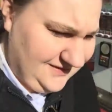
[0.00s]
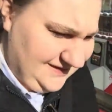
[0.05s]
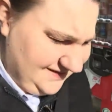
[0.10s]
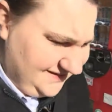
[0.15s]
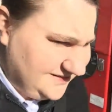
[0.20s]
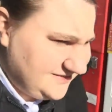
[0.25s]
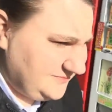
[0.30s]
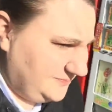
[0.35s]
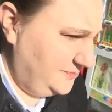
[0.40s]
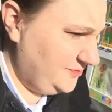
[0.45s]
It
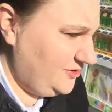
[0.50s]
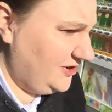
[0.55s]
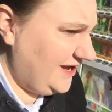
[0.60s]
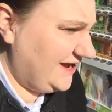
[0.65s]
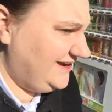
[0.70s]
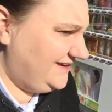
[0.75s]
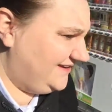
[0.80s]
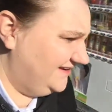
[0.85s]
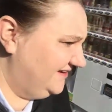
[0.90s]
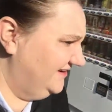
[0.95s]
is
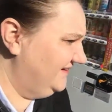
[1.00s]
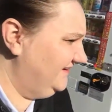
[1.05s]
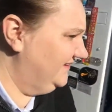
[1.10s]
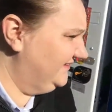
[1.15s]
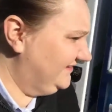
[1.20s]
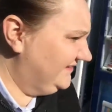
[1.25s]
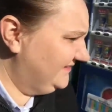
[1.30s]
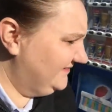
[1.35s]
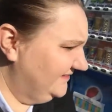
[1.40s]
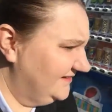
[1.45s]
bright
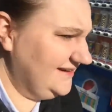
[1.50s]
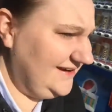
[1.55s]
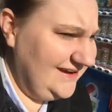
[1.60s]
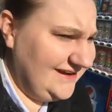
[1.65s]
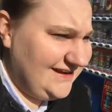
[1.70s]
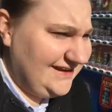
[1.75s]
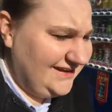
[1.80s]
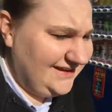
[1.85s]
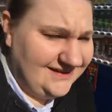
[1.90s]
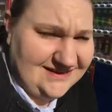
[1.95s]
here.
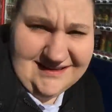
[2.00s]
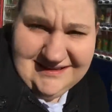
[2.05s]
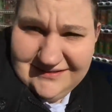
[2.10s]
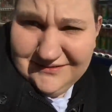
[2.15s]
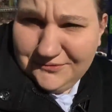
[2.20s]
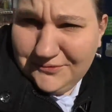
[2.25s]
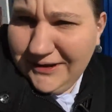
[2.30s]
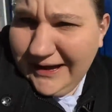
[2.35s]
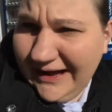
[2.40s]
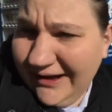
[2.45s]

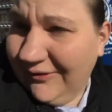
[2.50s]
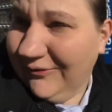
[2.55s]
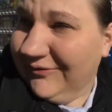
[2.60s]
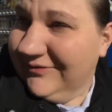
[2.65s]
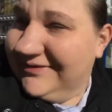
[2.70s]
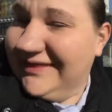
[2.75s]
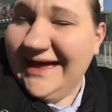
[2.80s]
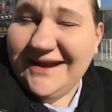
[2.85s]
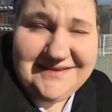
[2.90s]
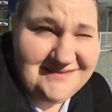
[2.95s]
Wow,
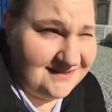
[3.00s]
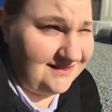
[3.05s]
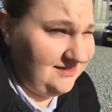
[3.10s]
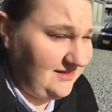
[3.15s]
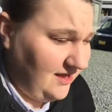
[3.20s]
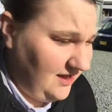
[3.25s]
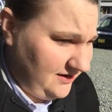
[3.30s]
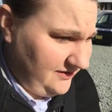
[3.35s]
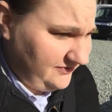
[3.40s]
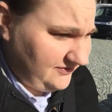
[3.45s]
that is a
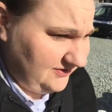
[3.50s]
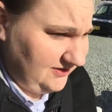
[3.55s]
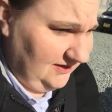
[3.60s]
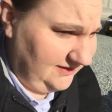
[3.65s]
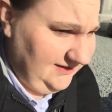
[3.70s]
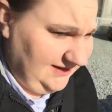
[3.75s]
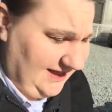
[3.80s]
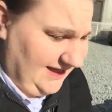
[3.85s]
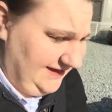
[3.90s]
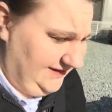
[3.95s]
lot of
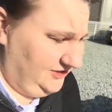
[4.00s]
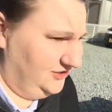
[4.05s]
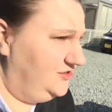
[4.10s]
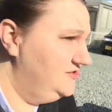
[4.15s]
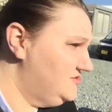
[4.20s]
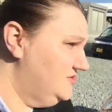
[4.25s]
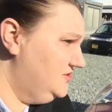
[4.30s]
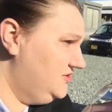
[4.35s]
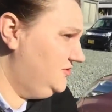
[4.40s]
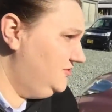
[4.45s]
sunlight.
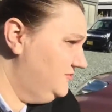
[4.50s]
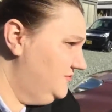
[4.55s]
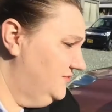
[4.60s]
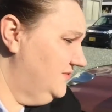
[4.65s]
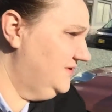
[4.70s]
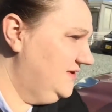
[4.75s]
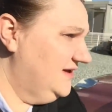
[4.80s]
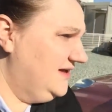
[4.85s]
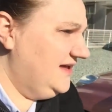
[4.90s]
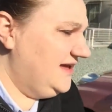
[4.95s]
Could you
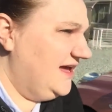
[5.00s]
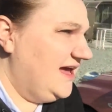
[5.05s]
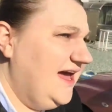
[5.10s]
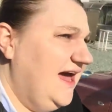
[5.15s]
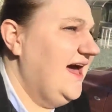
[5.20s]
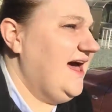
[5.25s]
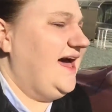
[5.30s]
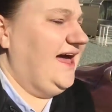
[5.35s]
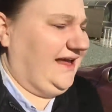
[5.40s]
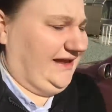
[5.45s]

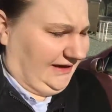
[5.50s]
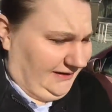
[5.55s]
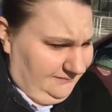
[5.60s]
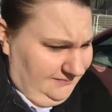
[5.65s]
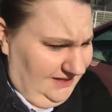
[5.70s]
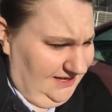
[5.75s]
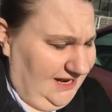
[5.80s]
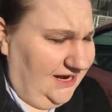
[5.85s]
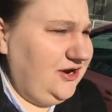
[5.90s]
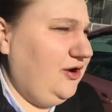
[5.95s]
I
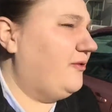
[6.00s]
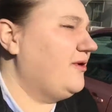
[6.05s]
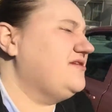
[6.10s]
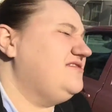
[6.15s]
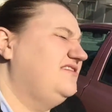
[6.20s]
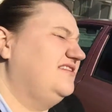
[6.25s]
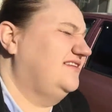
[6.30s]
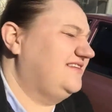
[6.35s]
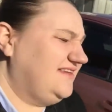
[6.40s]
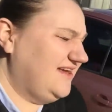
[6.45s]
mean, I don't want
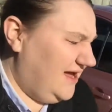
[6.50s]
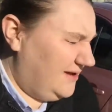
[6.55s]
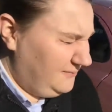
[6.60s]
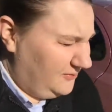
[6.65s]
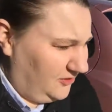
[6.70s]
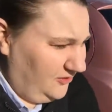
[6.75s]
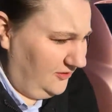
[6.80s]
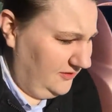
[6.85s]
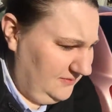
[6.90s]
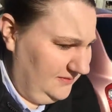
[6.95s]
you to stop
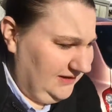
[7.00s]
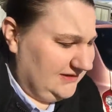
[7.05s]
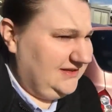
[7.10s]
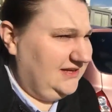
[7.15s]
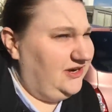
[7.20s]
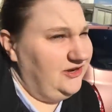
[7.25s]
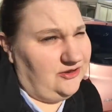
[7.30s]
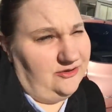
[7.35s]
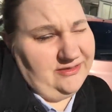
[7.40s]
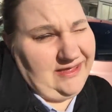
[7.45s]
going because I
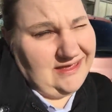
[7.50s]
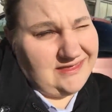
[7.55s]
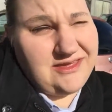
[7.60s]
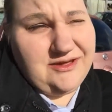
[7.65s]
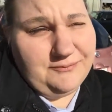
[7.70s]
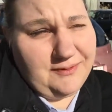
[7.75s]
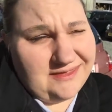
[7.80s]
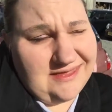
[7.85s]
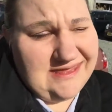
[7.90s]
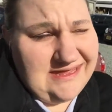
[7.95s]
know you like
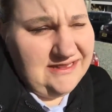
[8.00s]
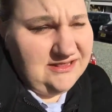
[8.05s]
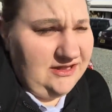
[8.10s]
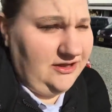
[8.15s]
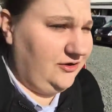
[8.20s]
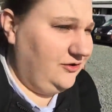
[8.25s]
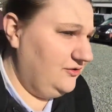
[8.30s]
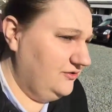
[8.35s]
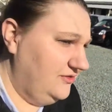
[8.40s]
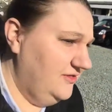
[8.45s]
you heat
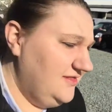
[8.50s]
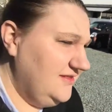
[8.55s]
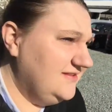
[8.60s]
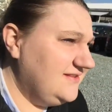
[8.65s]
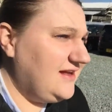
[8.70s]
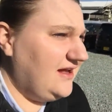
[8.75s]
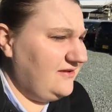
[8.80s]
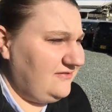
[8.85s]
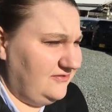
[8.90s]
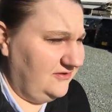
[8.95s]
the earth and
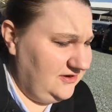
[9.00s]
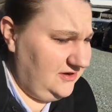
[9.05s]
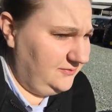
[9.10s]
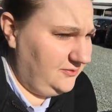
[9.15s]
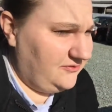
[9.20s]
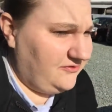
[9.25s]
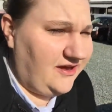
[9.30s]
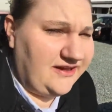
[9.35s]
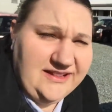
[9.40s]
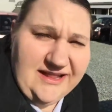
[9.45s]
stuff and you
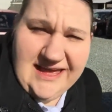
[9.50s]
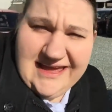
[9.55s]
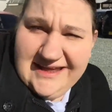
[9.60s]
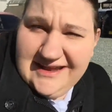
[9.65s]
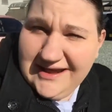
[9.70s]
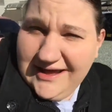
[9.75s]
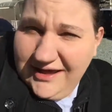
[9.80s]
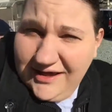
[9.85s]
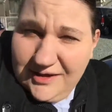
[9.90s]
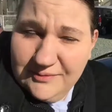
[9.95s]
provide
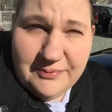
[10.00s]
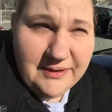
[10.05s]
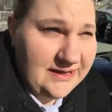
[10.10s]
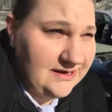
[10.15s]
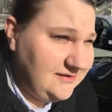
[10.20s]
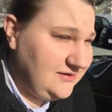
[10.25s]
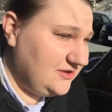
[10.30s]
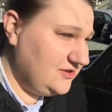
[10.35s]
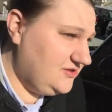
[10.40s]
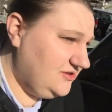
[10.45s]
light,
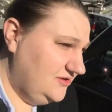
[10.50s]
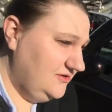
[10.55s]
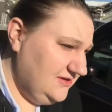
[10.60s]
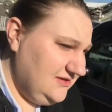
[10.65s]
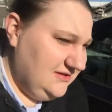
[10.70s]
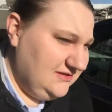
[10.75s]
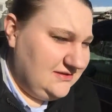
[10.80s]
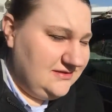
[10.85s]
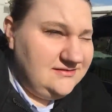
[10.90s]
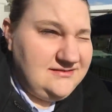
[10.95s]
but could you
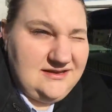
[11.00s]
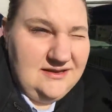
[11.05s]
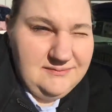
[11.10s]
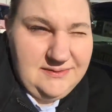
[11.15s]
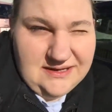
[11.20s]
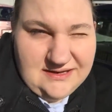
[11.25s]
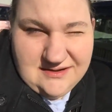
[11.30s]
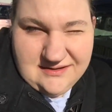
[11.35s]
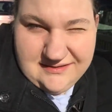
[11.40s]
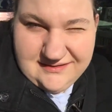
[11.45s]
just dim
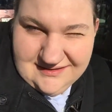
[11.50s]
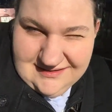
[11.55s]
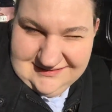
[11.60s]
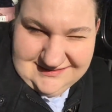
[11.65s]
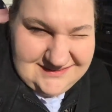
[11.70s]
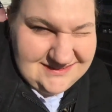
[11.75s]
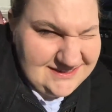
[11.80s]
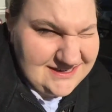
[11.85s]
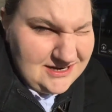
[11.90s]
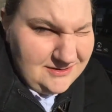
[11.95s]
it a little
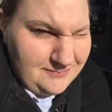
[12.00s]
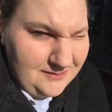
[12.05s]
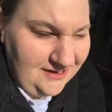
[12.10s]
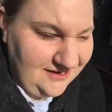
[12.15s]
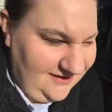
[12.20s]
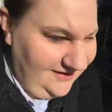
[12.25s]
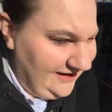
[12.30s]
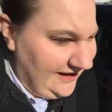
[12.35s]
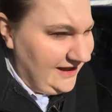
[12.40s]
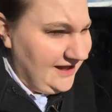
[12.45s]
teeny bit?
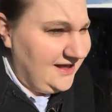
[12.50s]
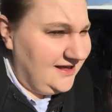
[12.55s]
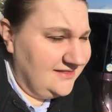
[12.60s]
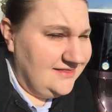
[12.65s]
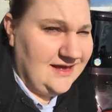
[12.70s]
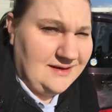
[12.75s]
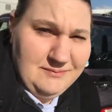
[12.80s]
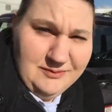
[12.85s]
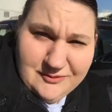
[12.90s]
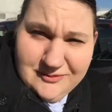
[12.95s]

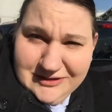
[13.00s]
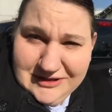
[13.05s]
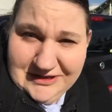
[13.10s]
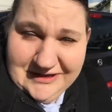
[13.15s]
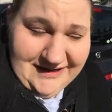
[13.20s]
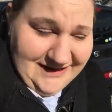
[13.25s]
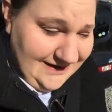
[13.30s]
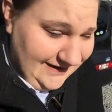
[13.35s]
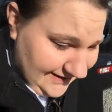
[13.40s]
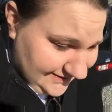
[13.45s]
That'd be really
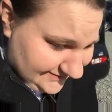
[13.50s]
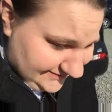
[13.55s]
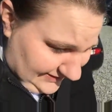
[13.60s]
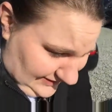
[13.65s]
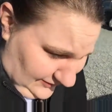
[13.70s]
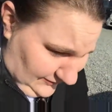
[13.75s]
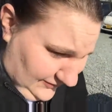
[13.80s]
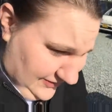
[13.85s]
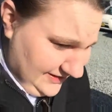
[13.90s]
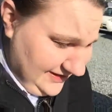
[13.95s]
good.
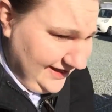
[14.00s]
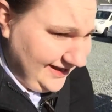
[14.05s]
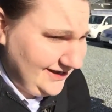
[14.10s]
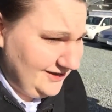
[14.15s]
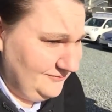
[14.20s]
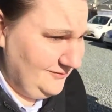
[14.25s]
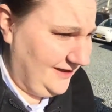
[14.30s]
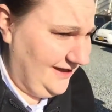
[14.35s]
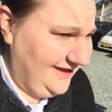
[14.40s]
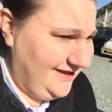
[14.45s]
So,
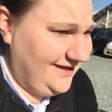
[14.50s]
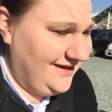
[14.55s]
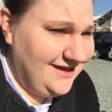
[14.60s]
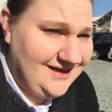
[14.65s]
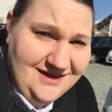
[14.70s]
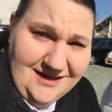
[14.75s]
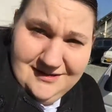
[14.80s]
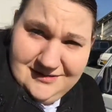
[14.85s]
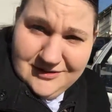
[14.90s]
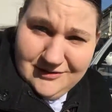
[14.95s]
anyway,
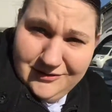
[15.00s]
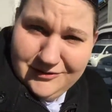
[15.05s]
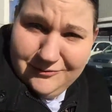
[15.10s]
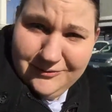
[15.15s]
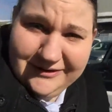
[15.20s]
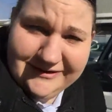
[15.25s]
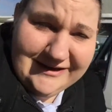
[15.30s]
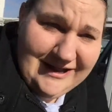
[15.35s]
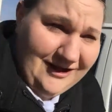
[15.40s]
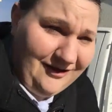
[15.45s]
I'm going to
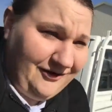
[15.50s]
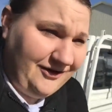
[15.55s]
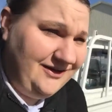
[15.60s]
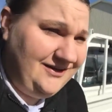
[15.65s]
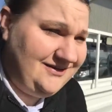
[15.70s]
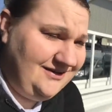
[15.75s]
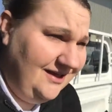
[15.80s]
work now.